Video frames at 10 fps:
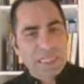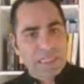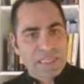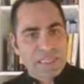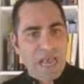
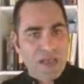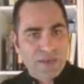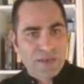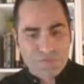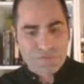yin and
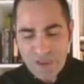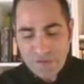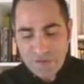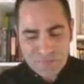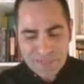yang, and
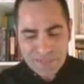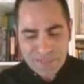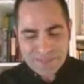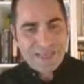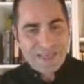5
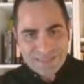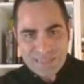elements,